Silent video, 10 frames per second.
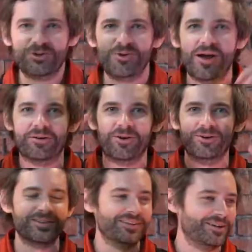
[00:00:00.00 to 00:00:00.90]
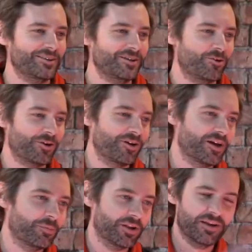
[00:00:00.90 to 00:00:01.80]
Not sure how it goes in the audio
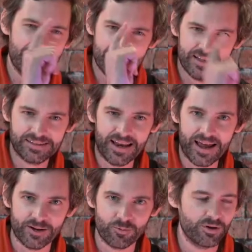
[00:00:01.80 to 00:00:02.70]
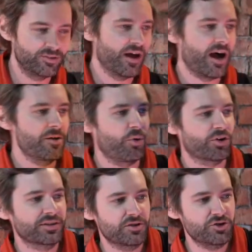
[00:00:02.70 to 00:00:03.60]
there, but today we're
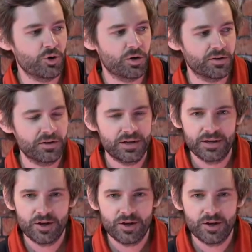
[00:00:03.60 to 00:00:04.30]
unboxing the new one.